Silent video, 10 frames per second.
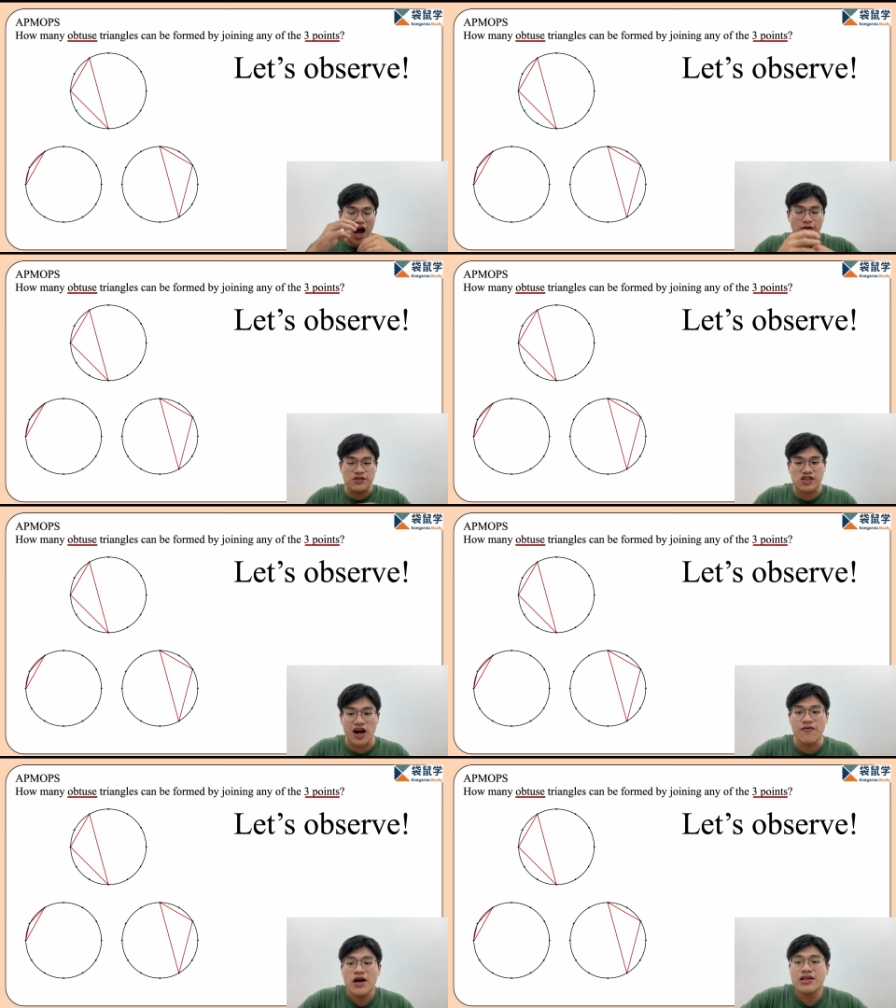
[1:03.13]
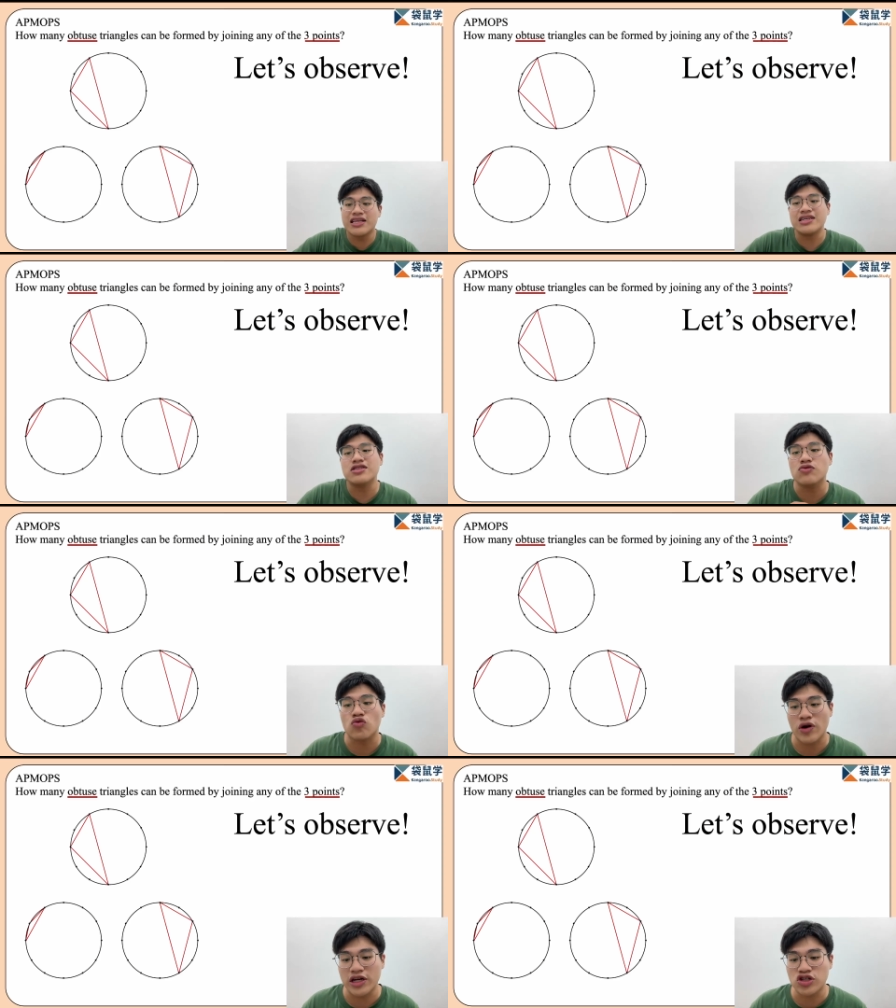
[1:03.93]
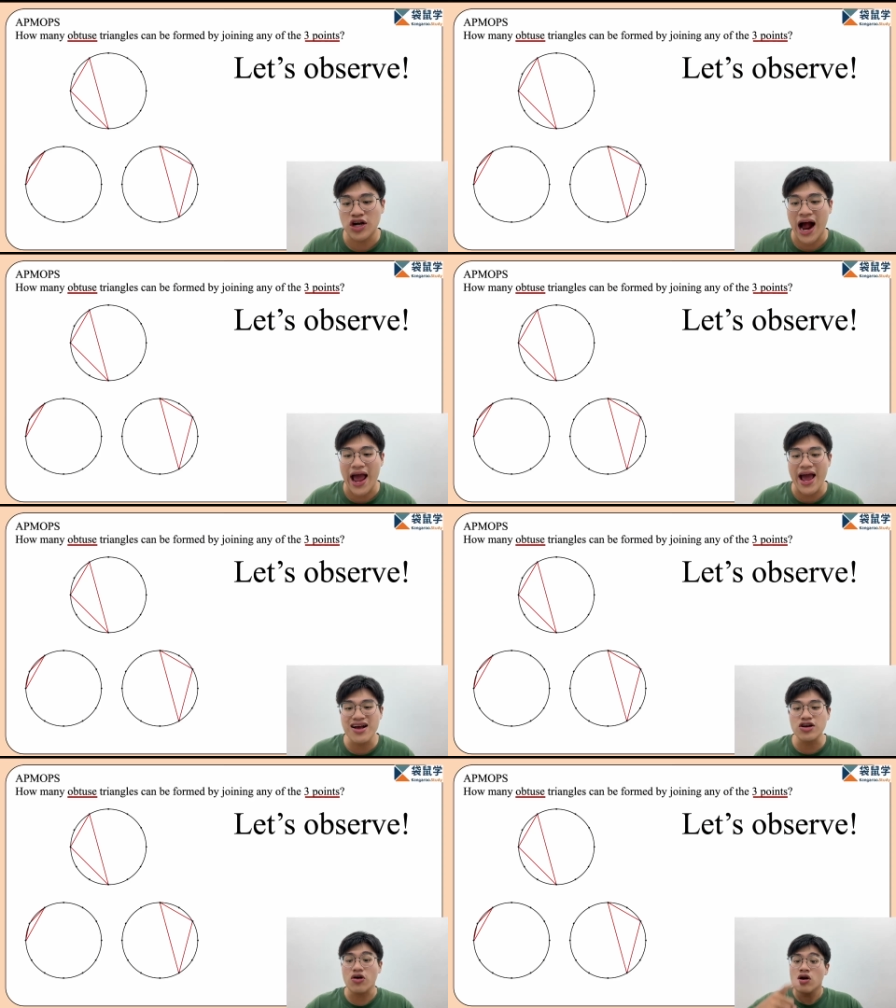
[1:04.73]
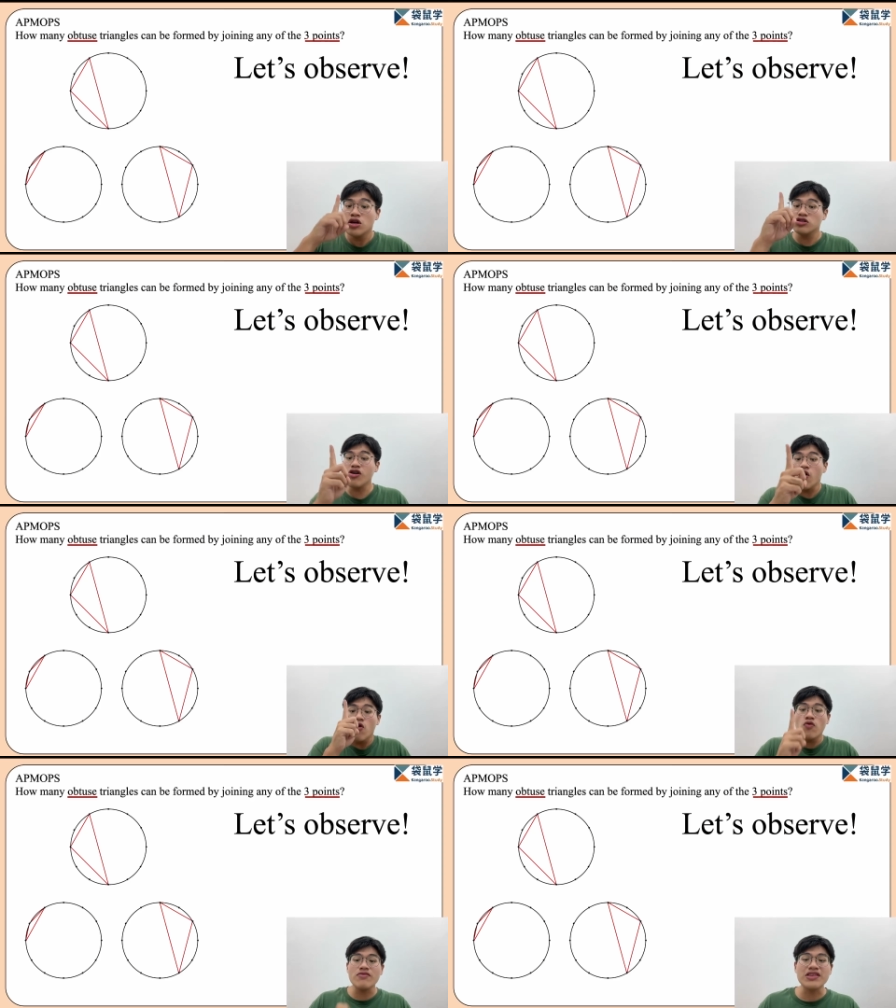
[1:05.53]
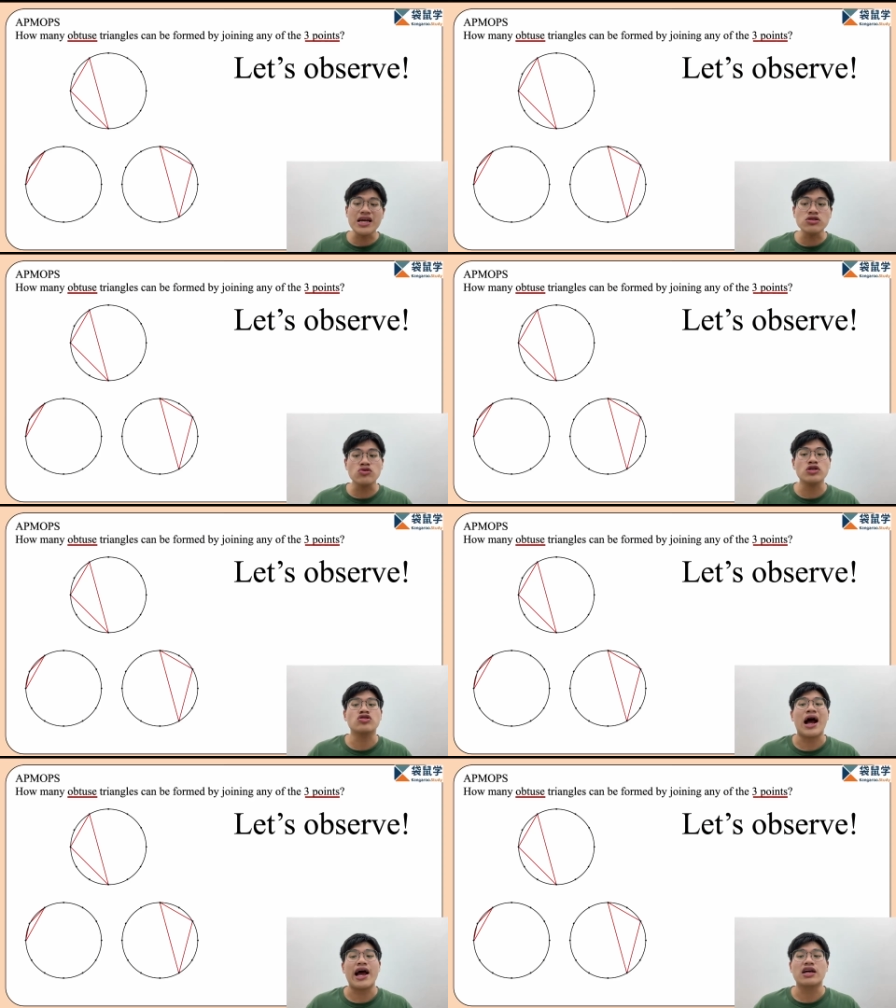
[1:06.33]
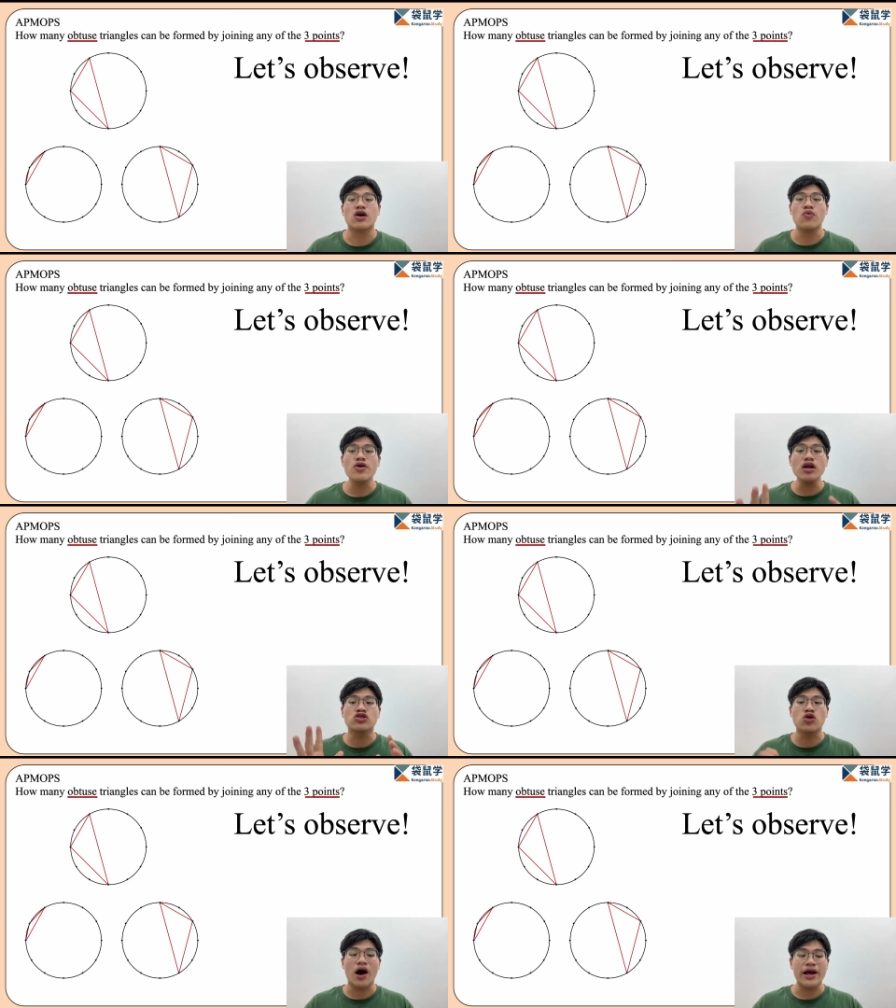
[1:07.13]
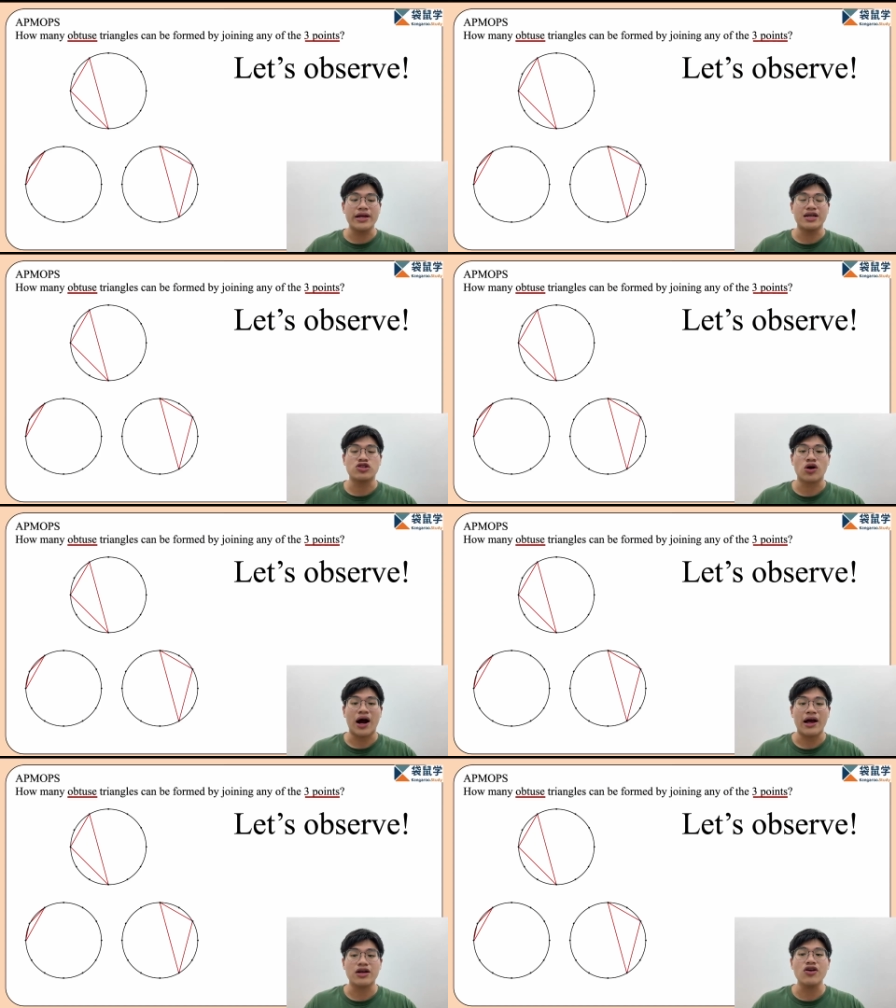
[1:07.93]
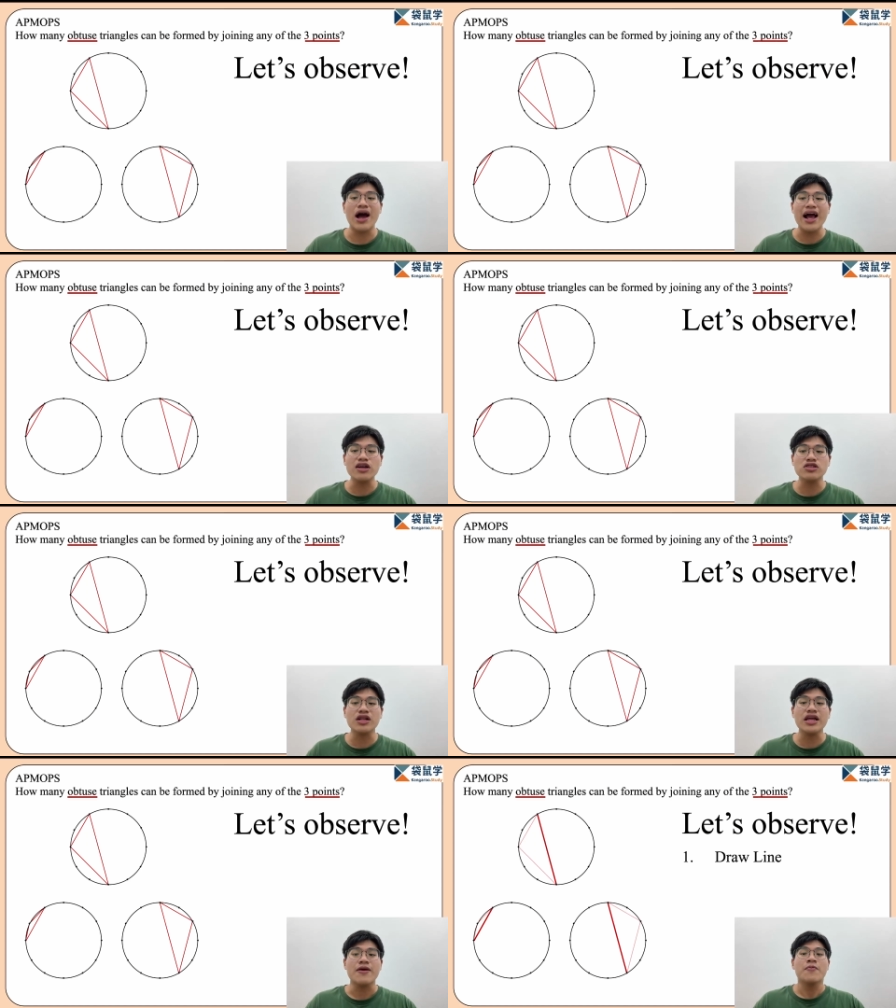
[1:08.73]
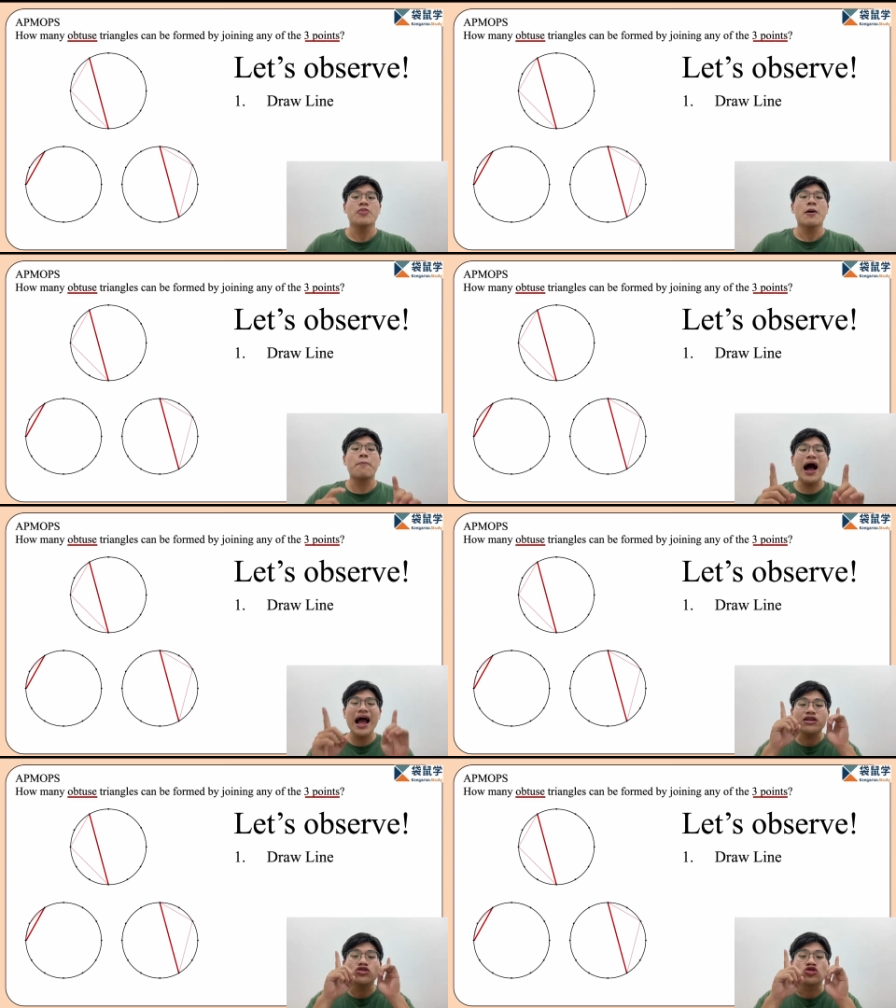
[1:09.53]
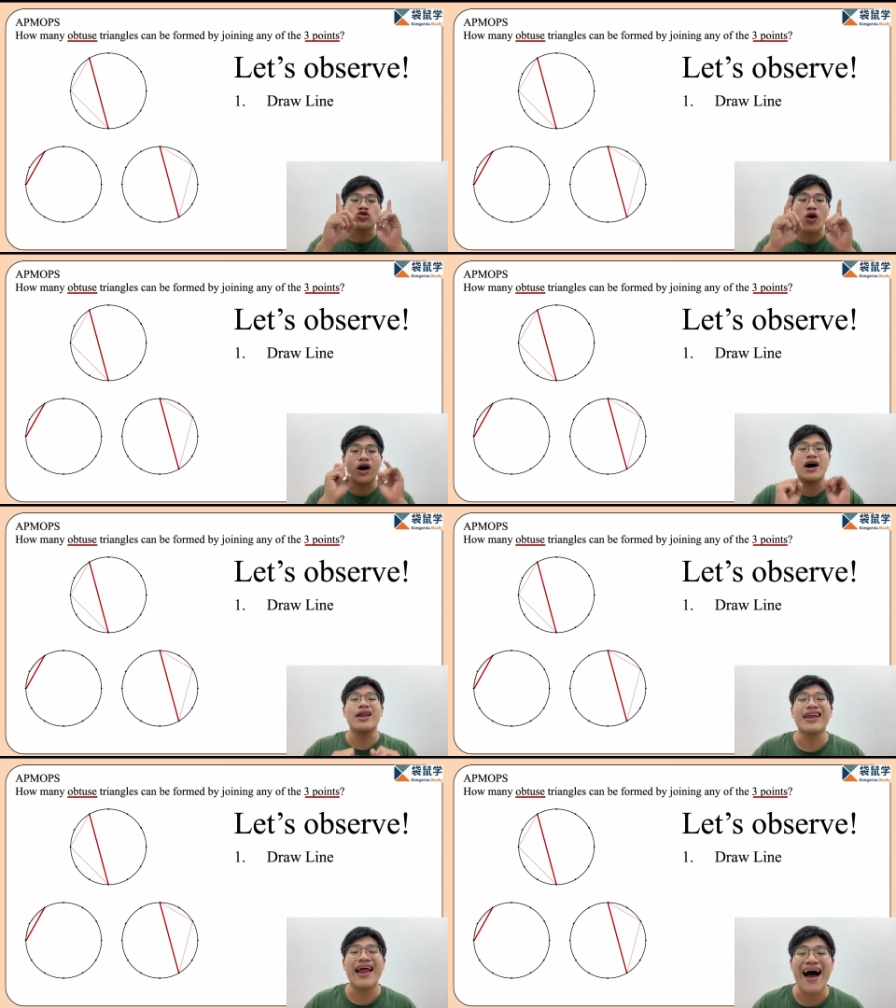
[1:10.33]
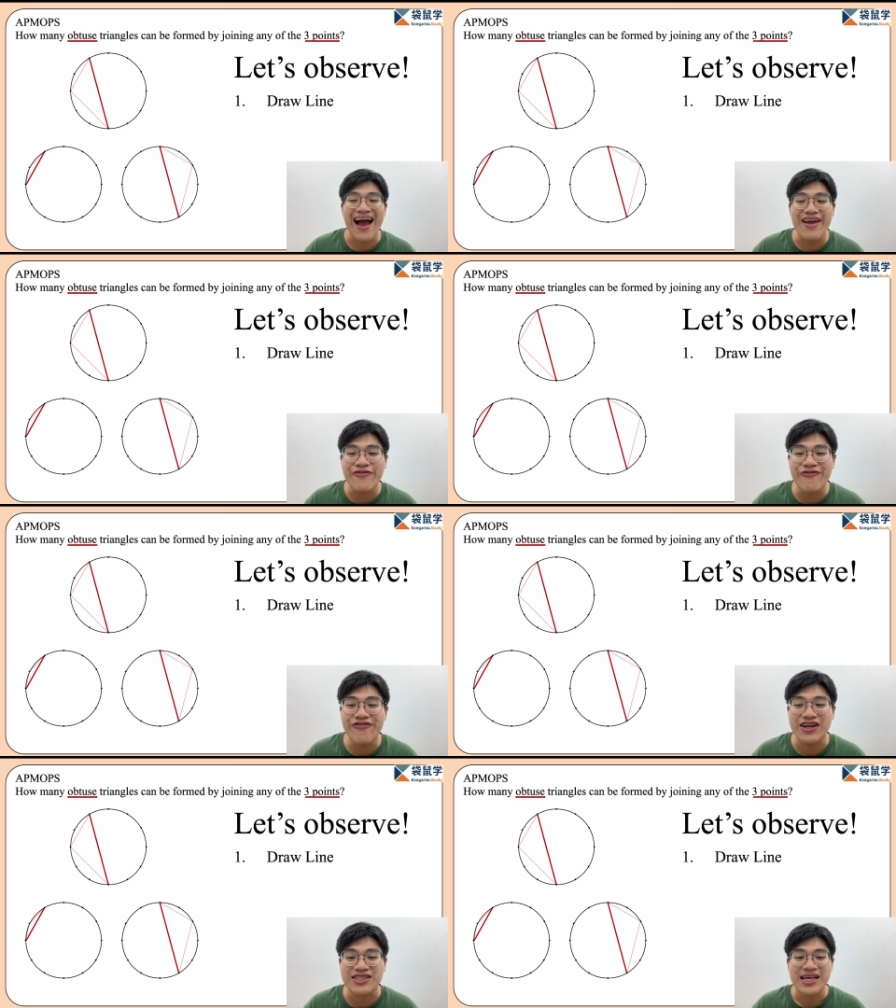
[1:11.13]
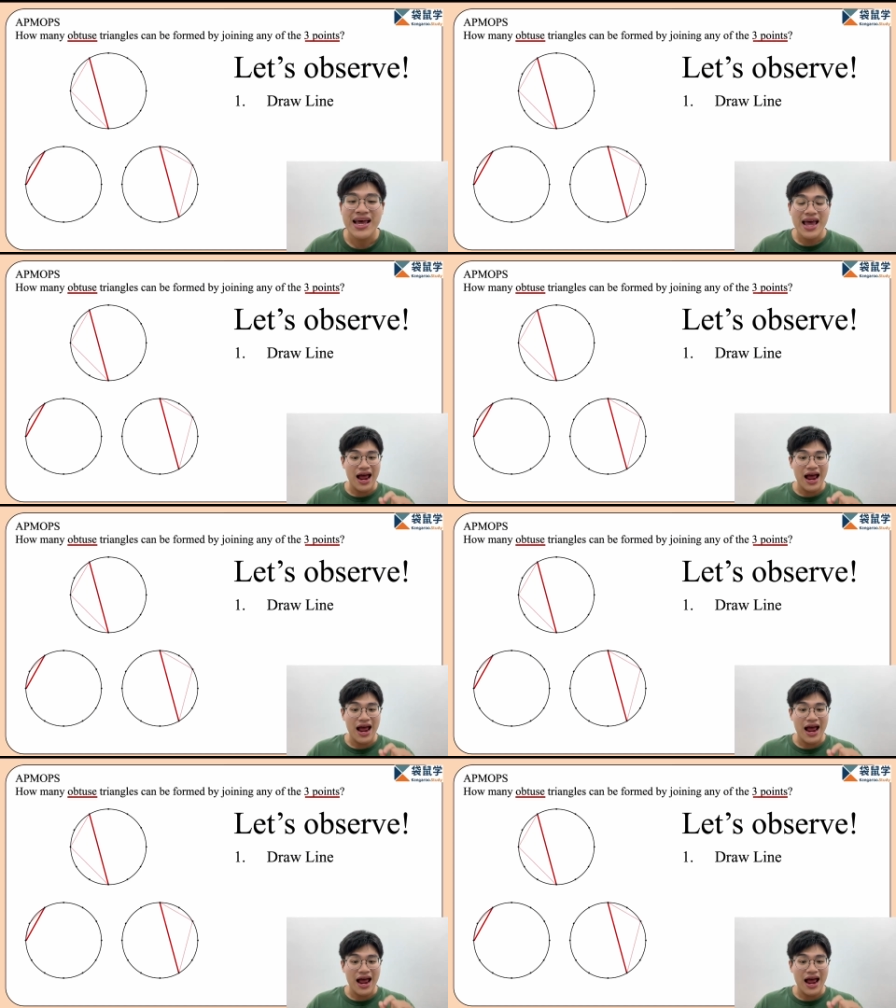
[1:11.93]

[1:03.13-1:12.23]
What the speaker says: observe these 3 triangles. So with these 3 triangles, we are drawing the triangle actually by draw a line first.